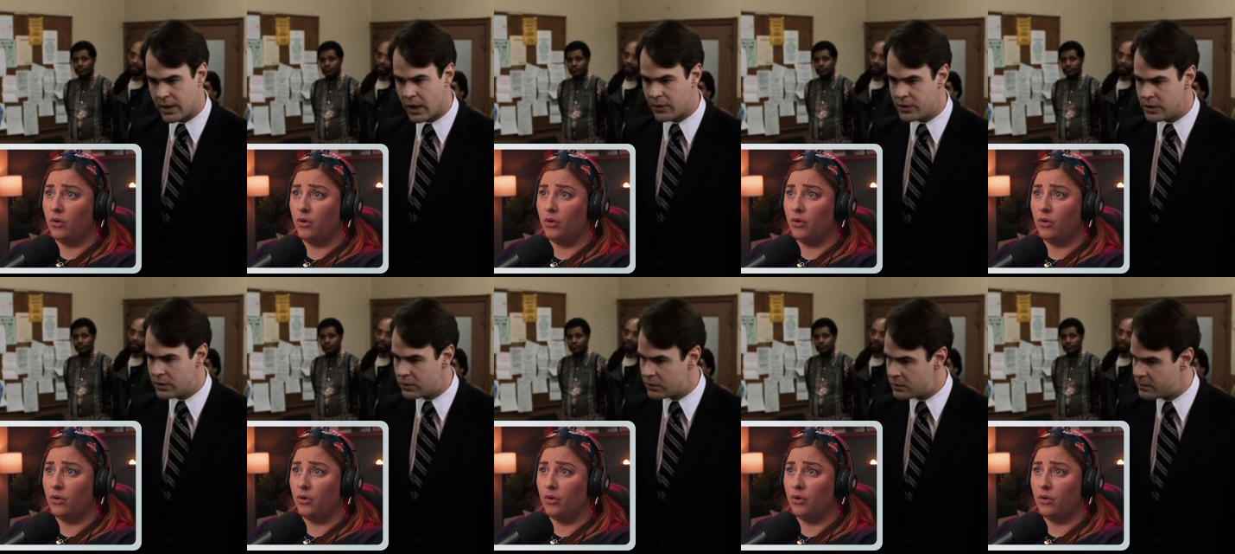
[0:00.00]
Speaker 1: now,
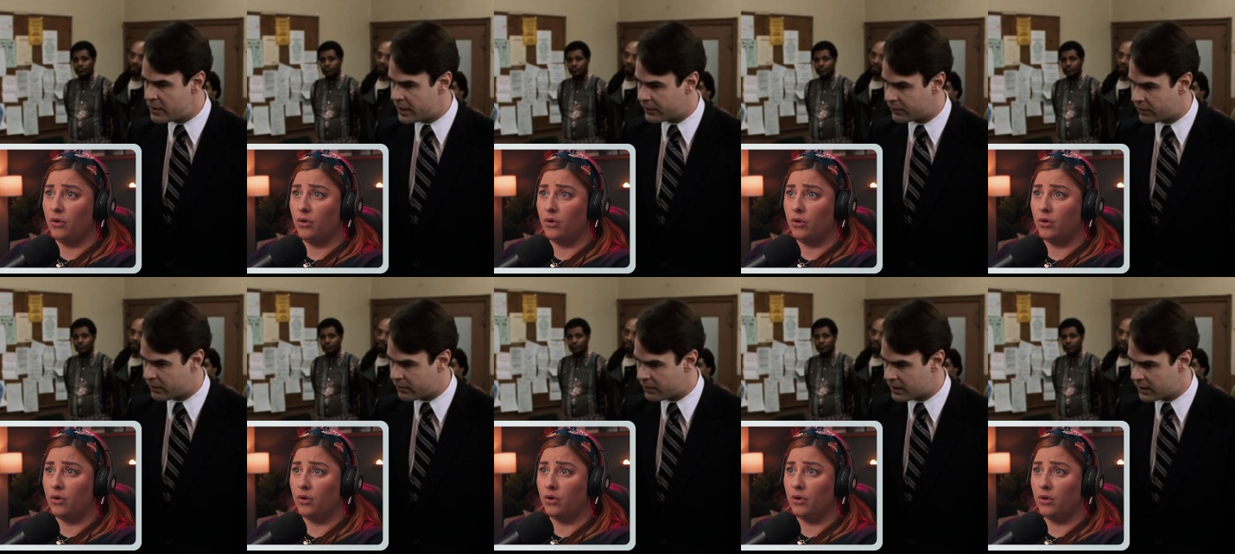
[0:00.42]
you'd
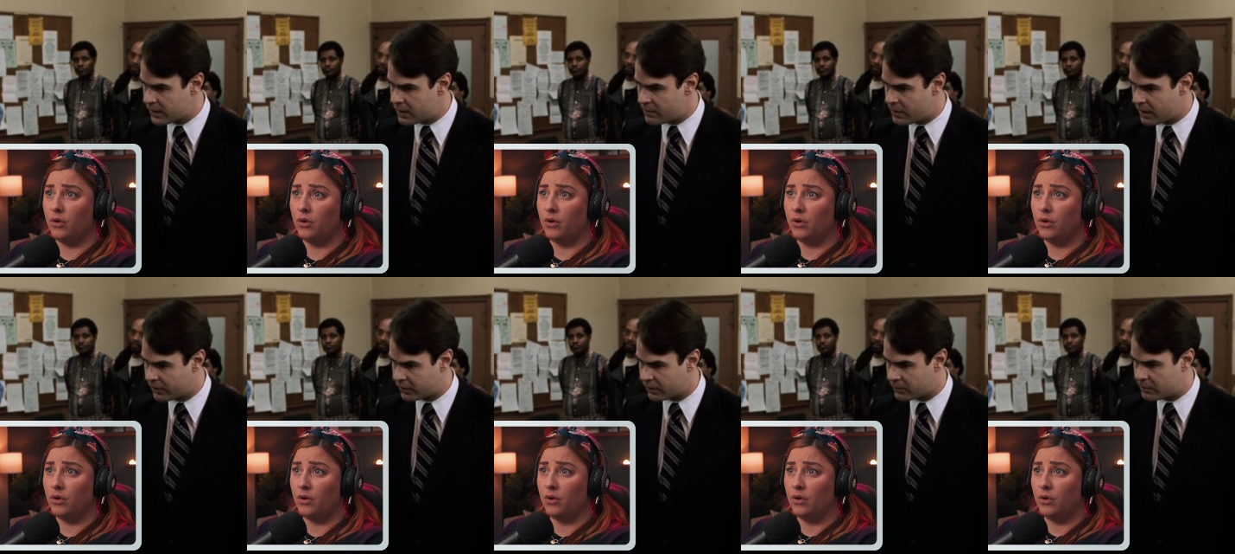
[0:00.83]
better think
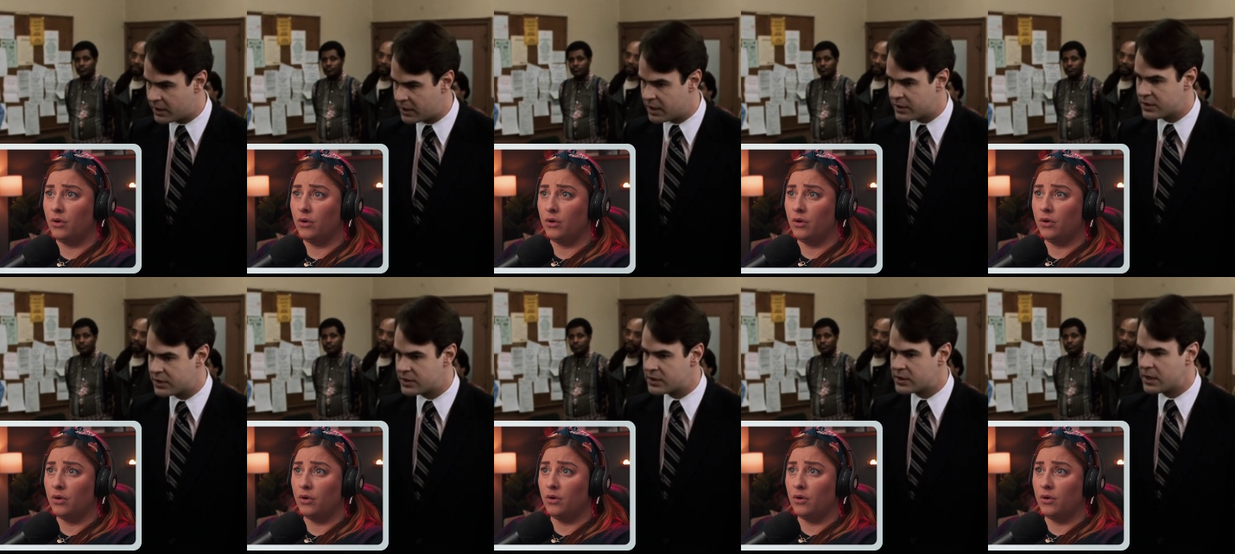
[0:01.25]
about it,
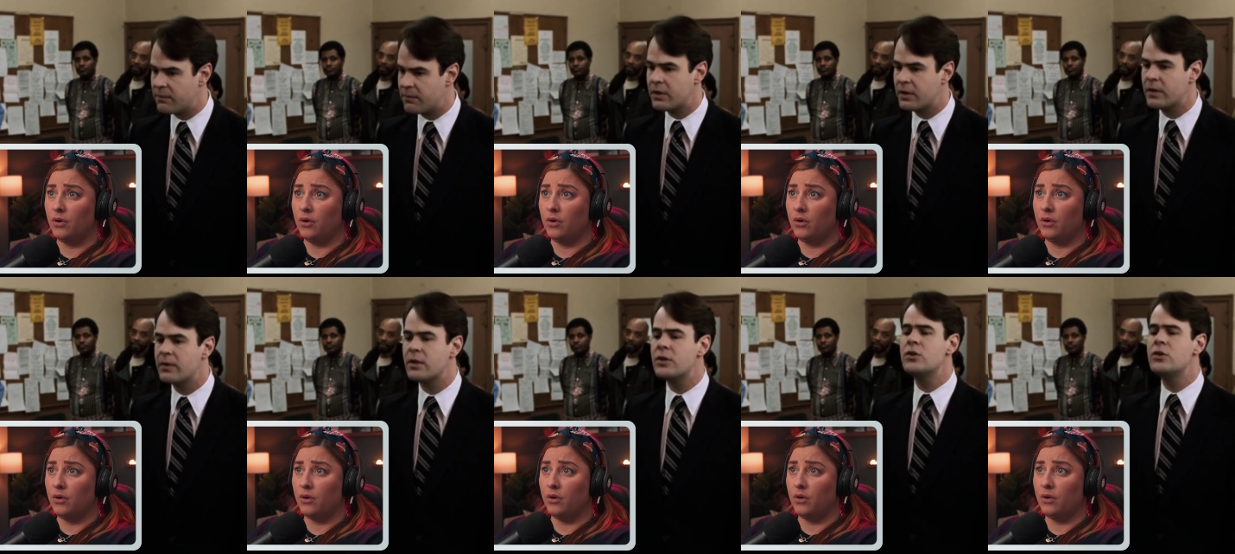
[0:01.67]
because it's
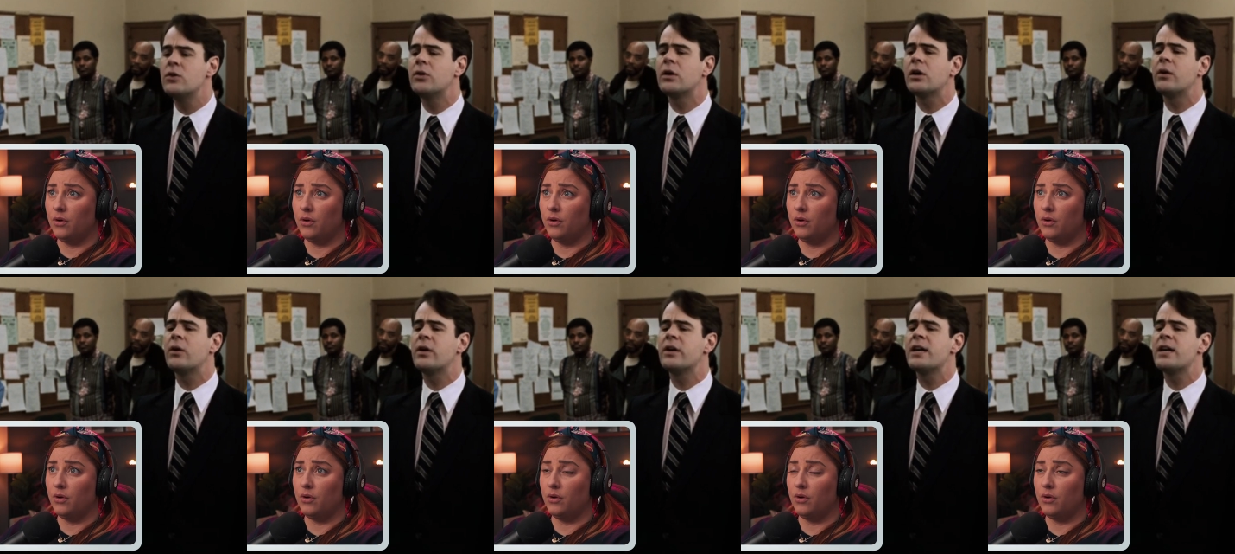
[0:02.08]
something that you are
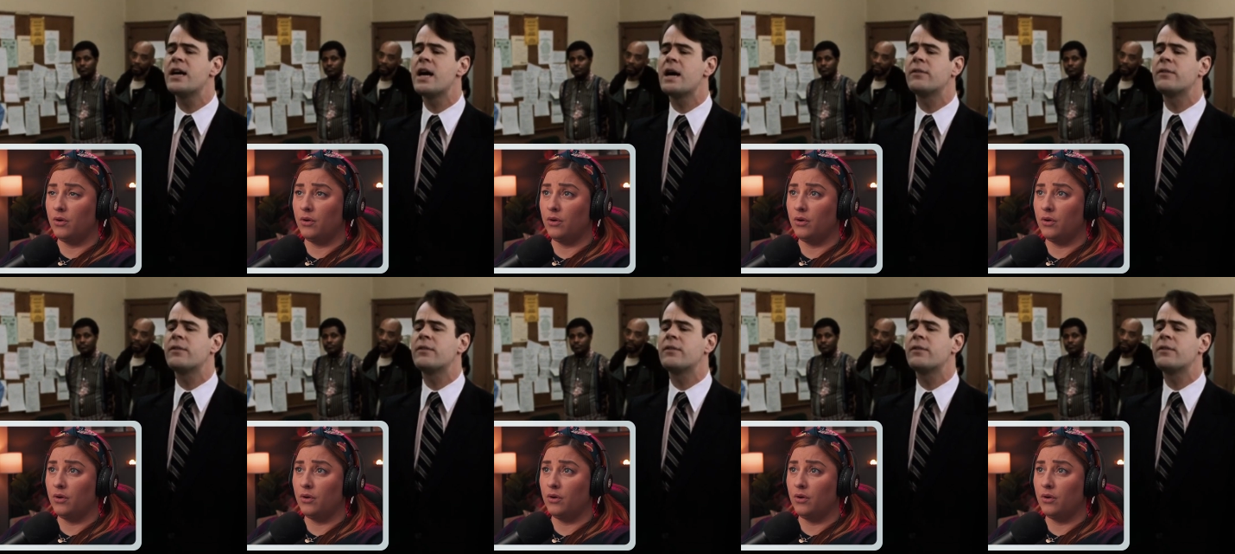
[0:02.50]
going to